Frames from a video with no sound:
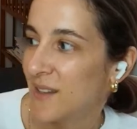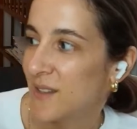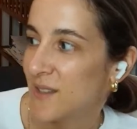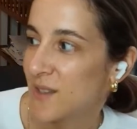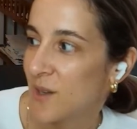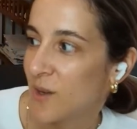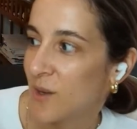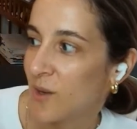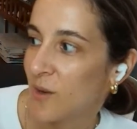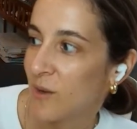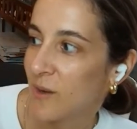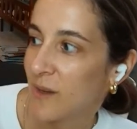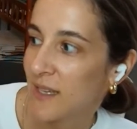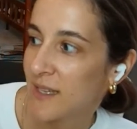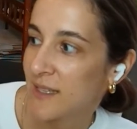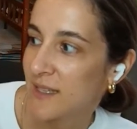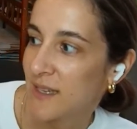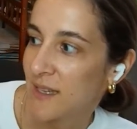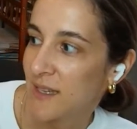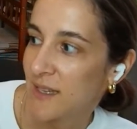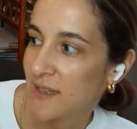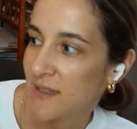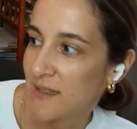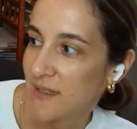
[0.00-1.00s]
So it
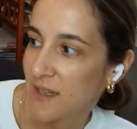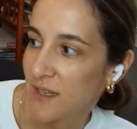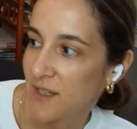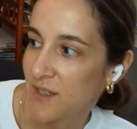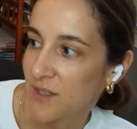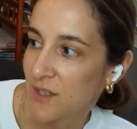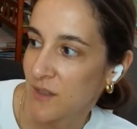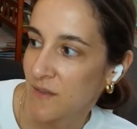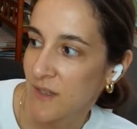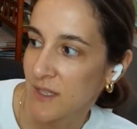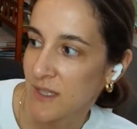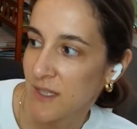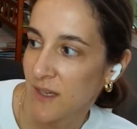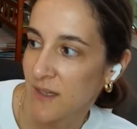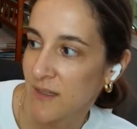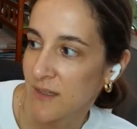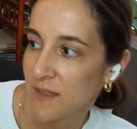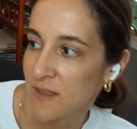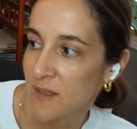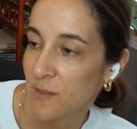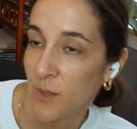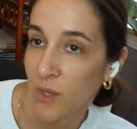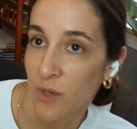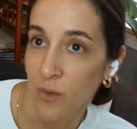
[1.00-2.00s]
says a serving
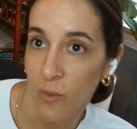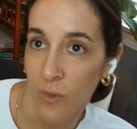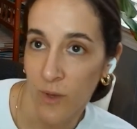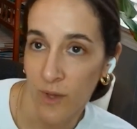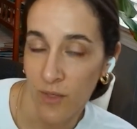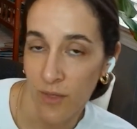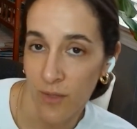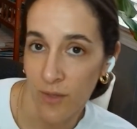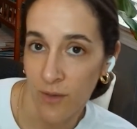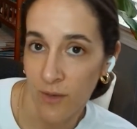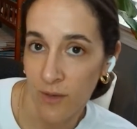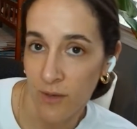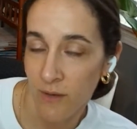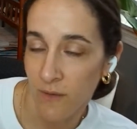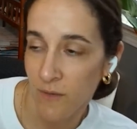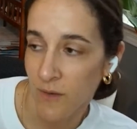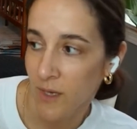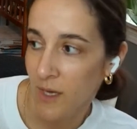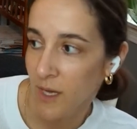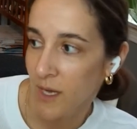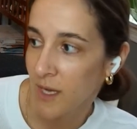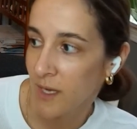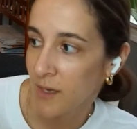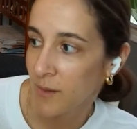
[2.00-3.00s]
size is about 1/3 of
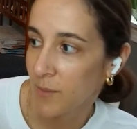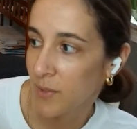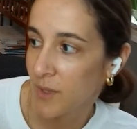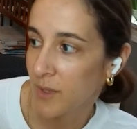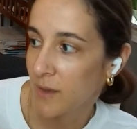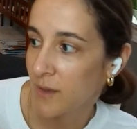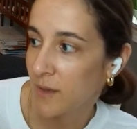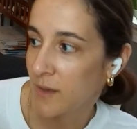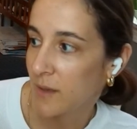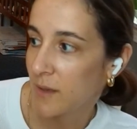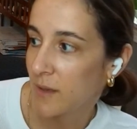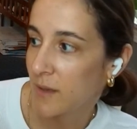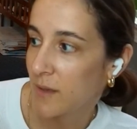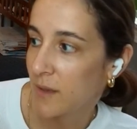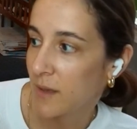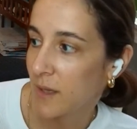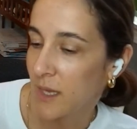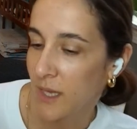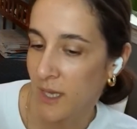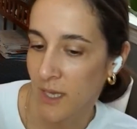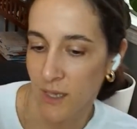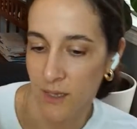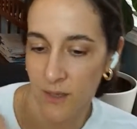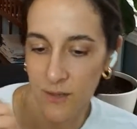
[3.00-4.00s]
a cup,
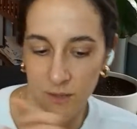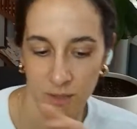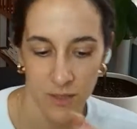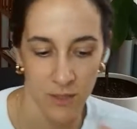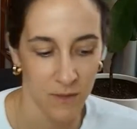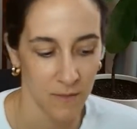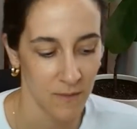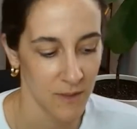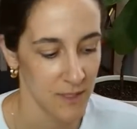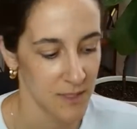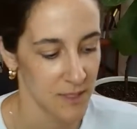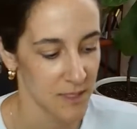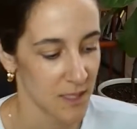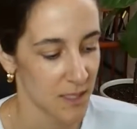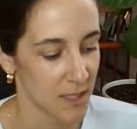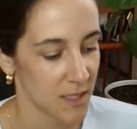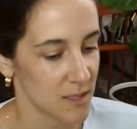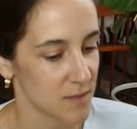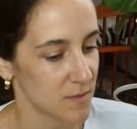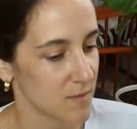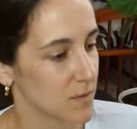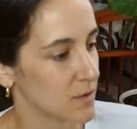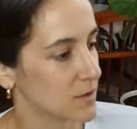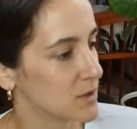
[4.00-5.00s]
and a serving
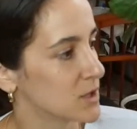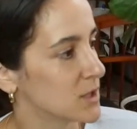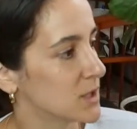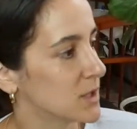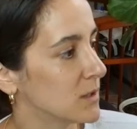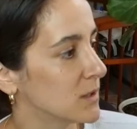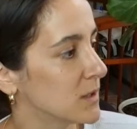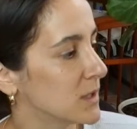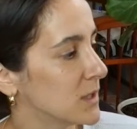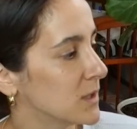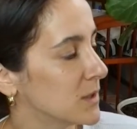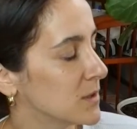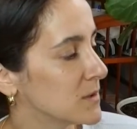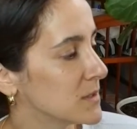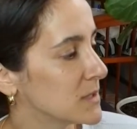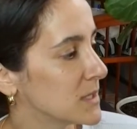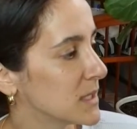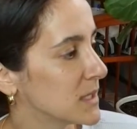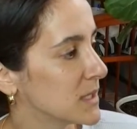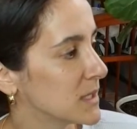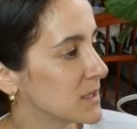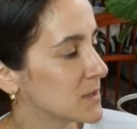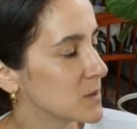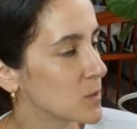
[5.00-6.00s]
size for Cheerios
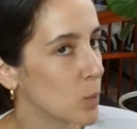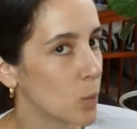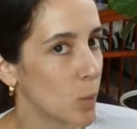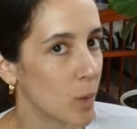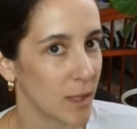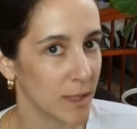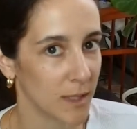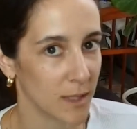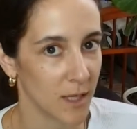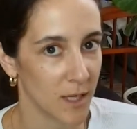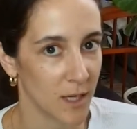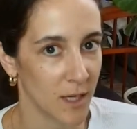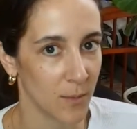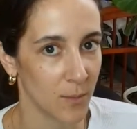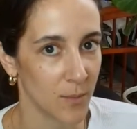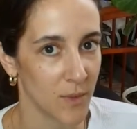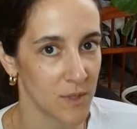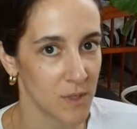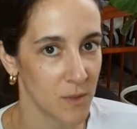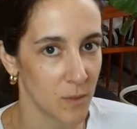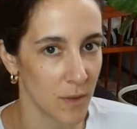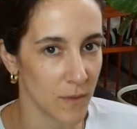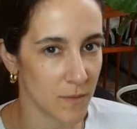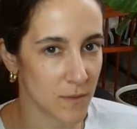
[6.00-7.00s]
is 1 cup.
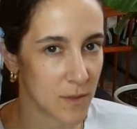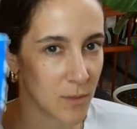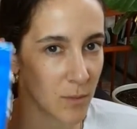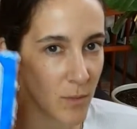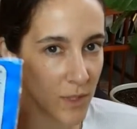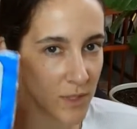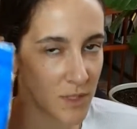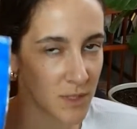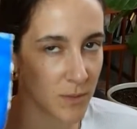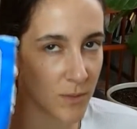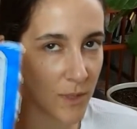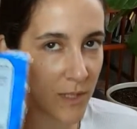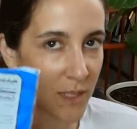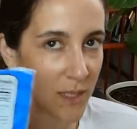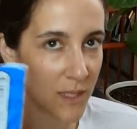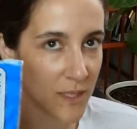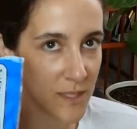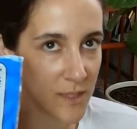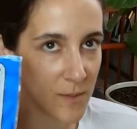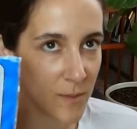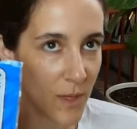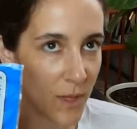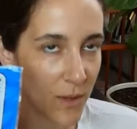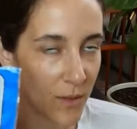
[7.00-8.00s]
So we have to multiply
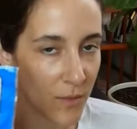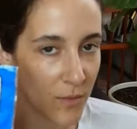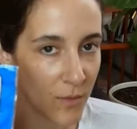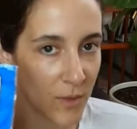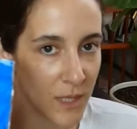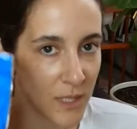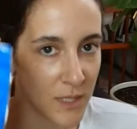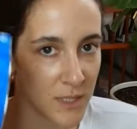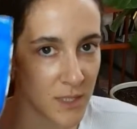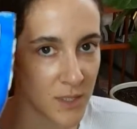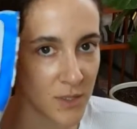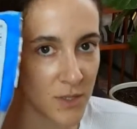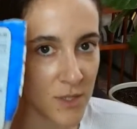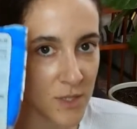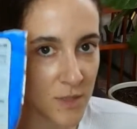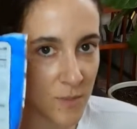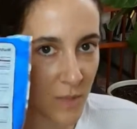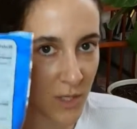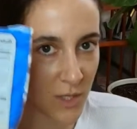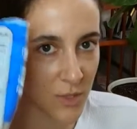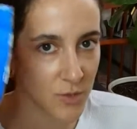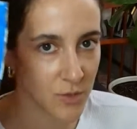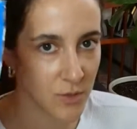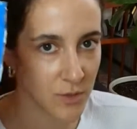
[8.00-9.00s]
this by 3 to
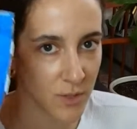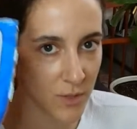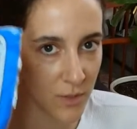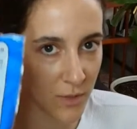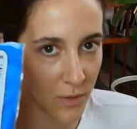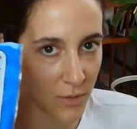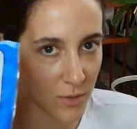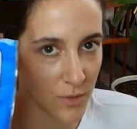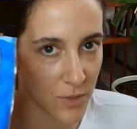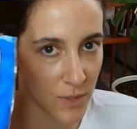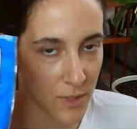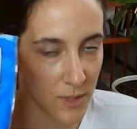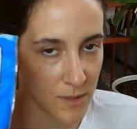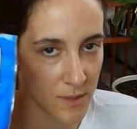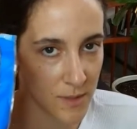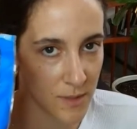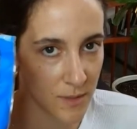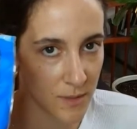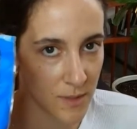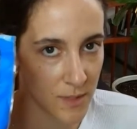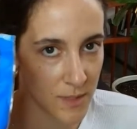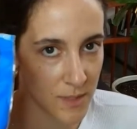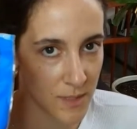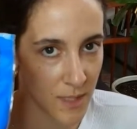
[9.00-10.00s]
just make sure the nutrients
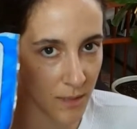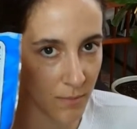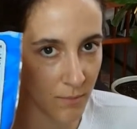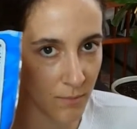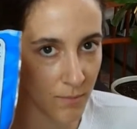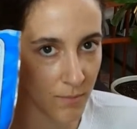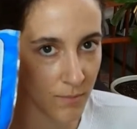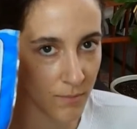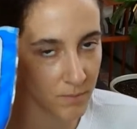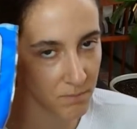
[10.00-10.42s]
are the same.